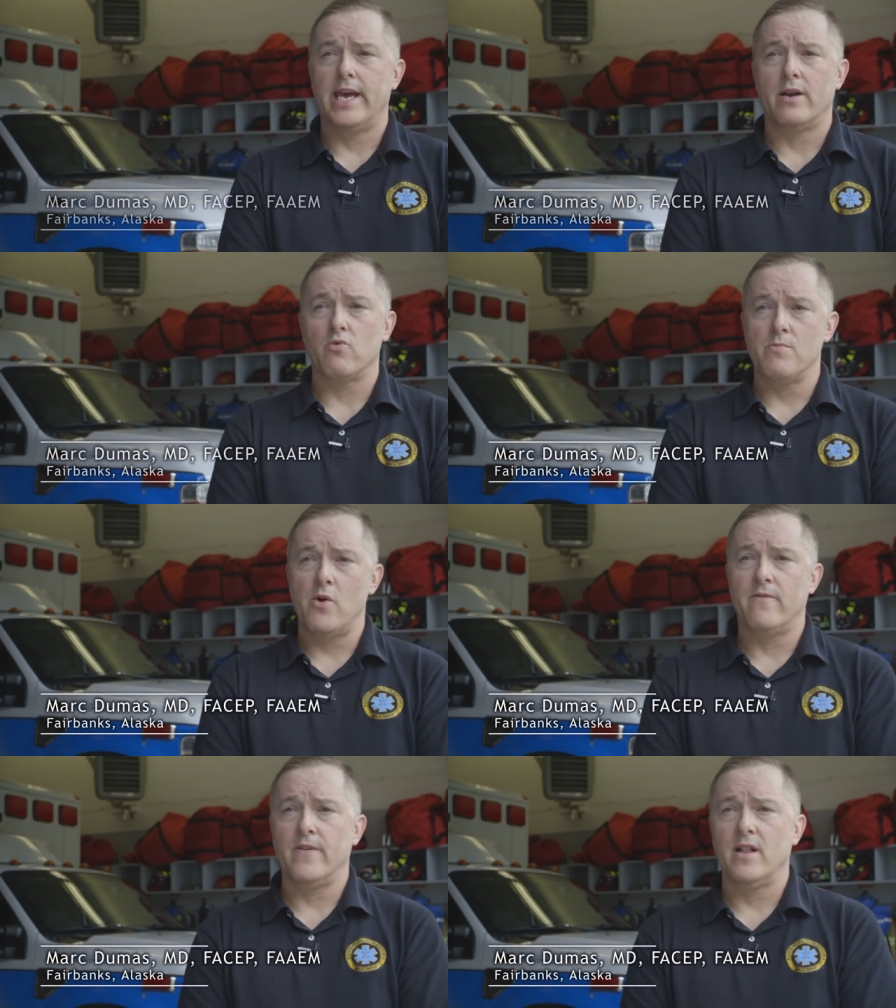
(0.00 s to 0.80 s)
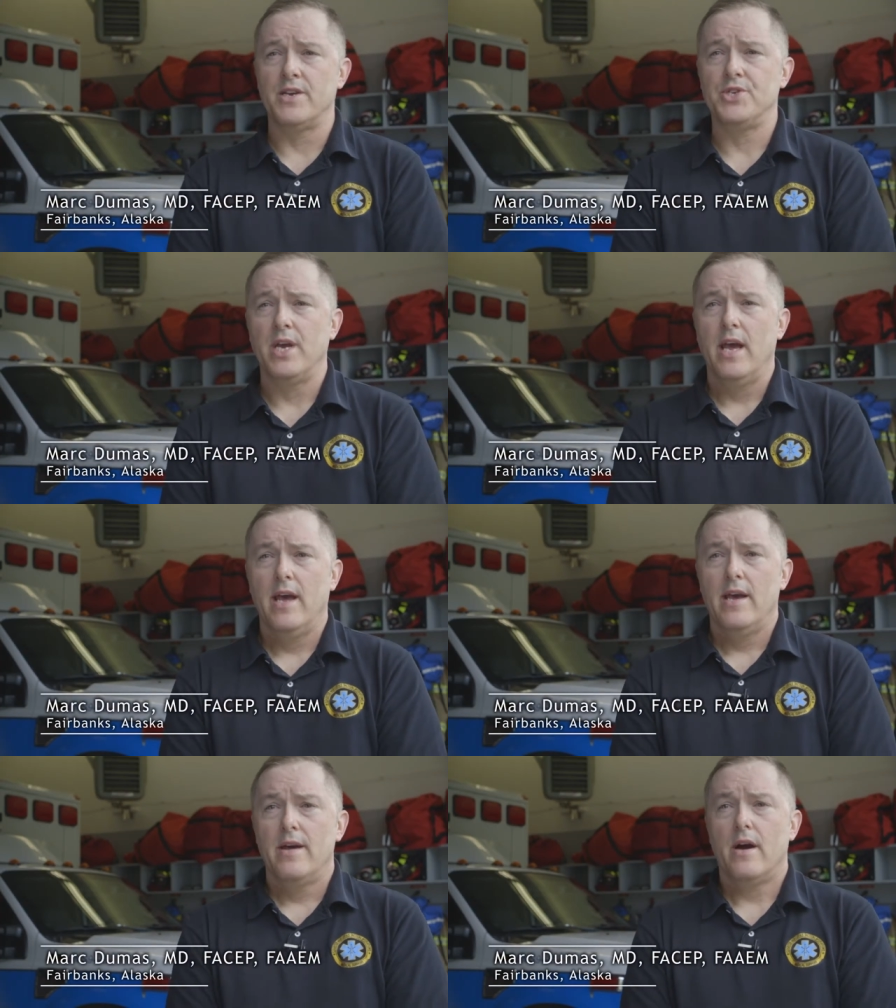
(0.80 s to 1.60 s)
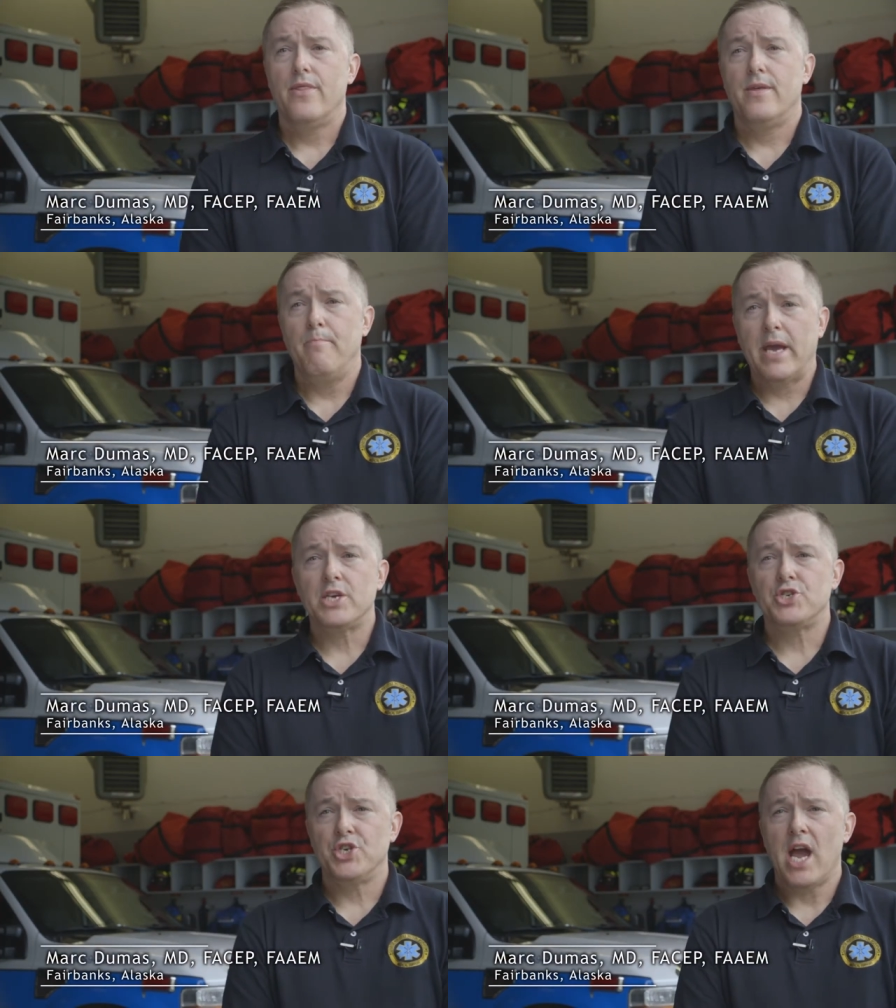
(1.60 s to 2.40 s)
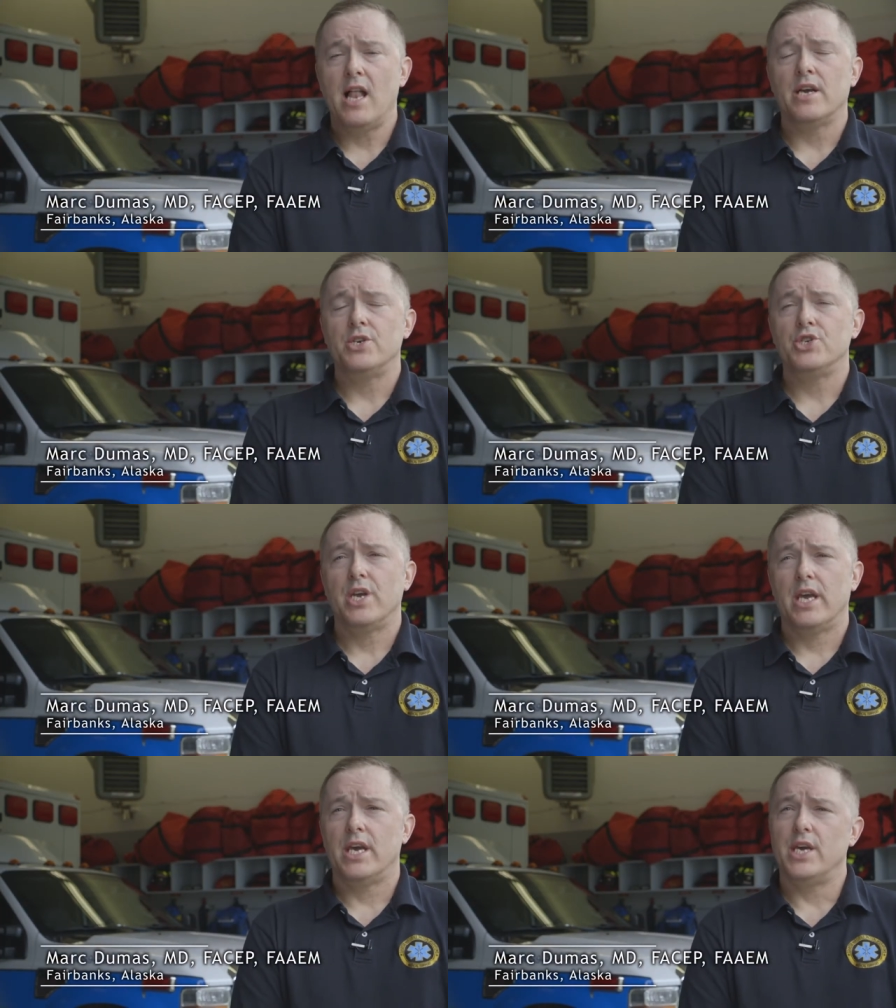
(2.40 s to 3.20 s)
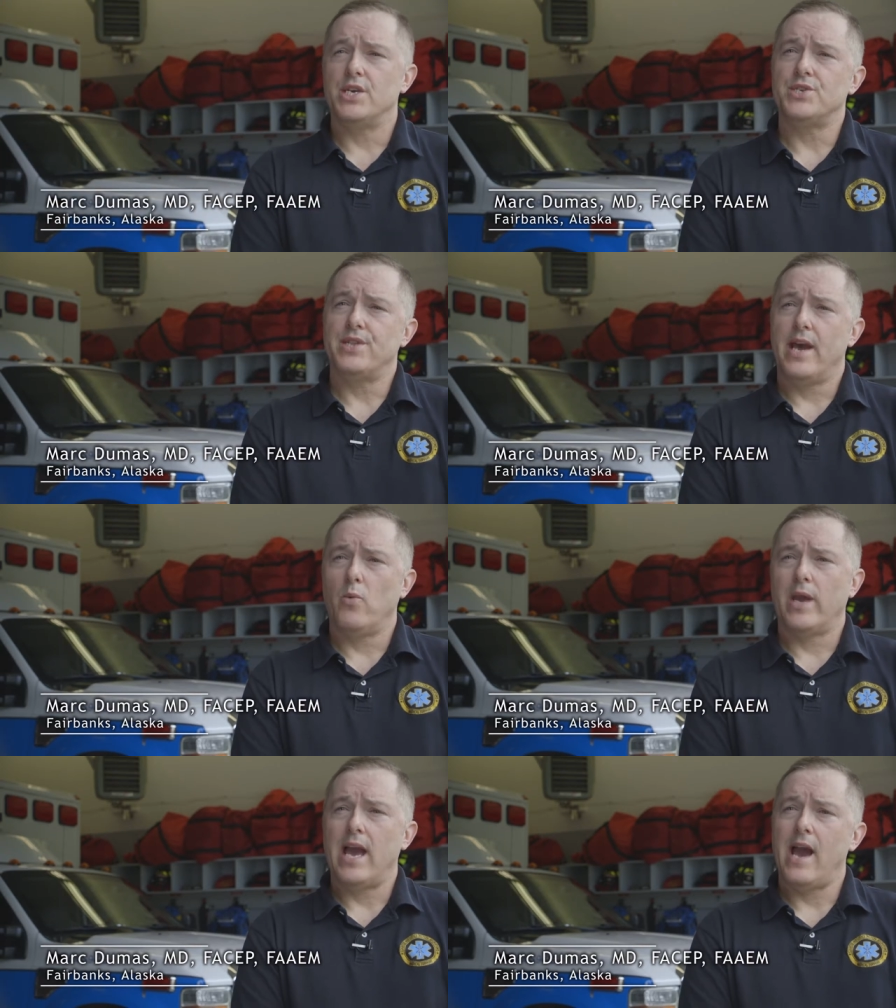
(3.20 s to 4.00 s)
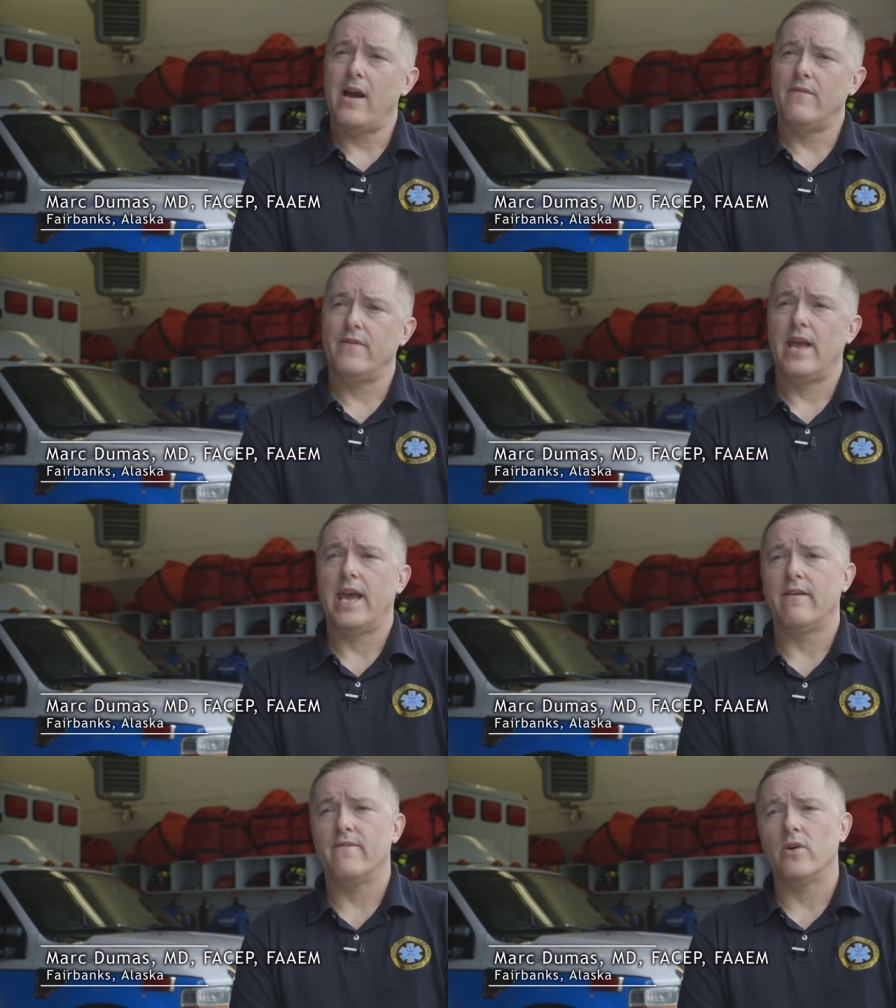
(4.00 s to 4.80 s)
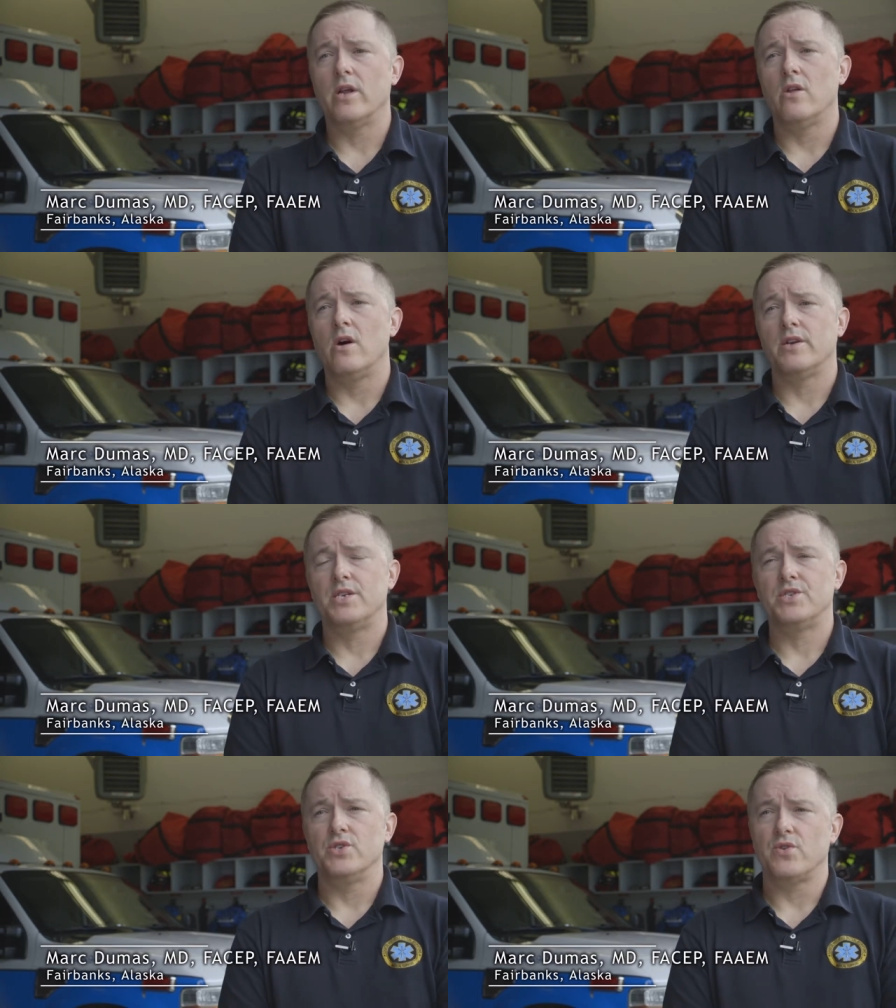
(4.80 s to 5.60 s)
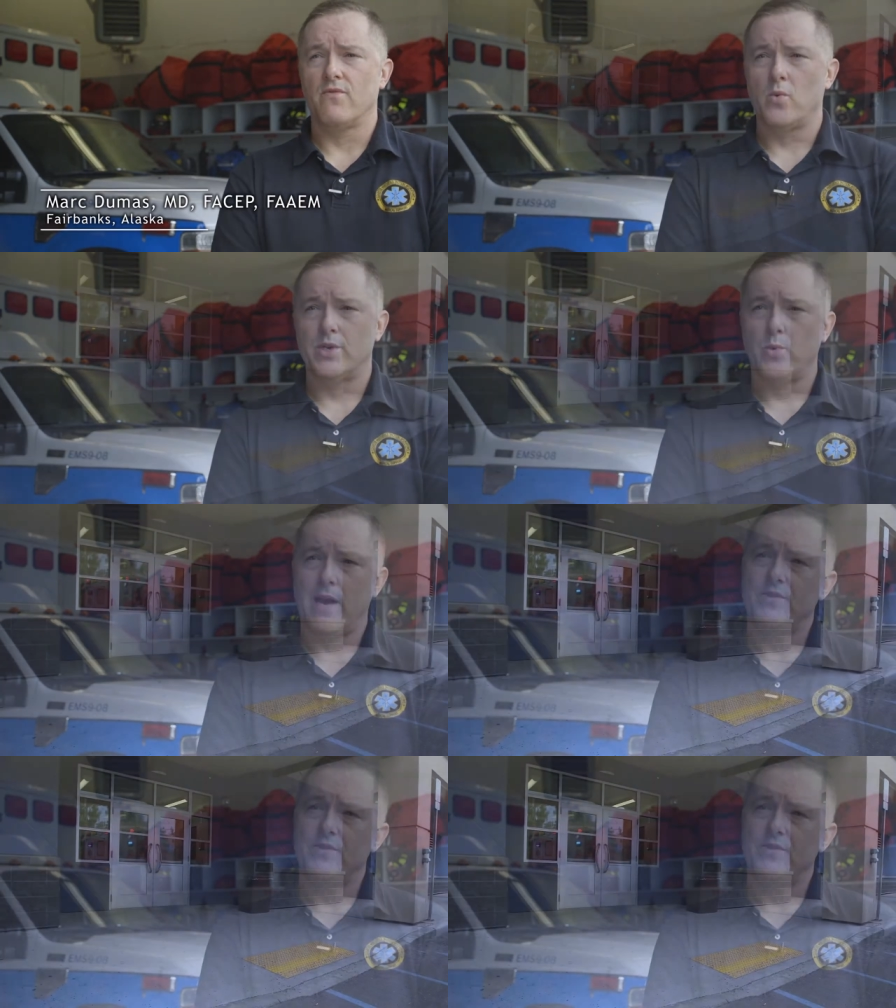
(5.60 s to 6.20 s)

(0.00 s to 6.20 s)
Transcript: in a remote village, the biggest challenge is that we have a very long distance over which we